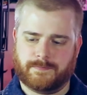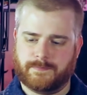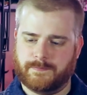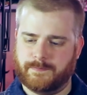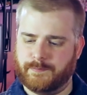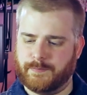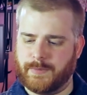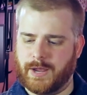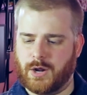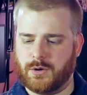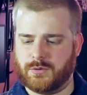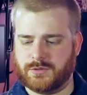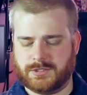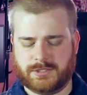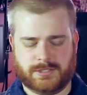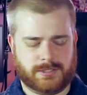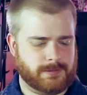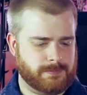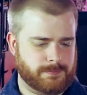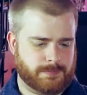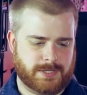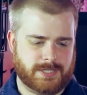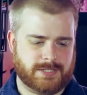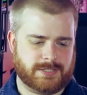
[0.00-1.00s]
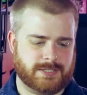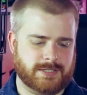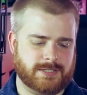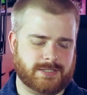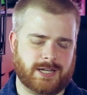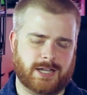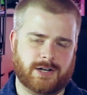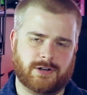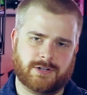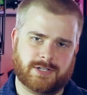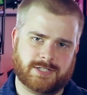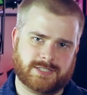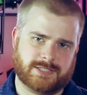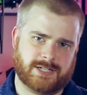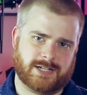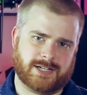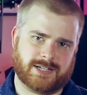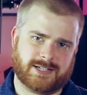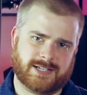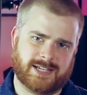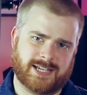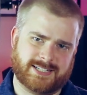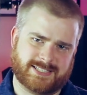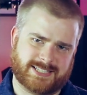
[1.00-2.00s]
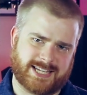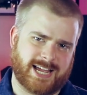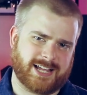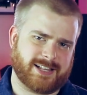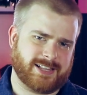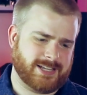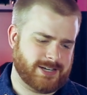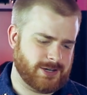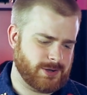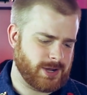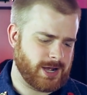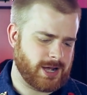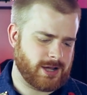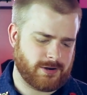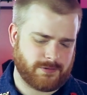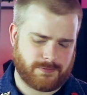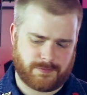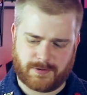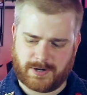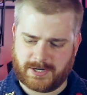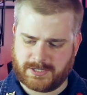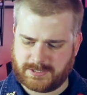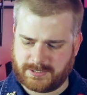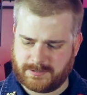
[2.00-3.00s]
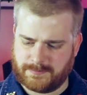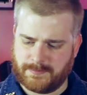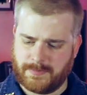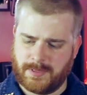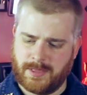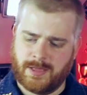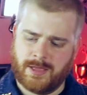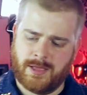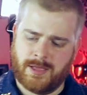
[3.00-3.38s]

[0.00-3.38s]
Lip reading: mount pieces. I don't exactly know how to phrase them,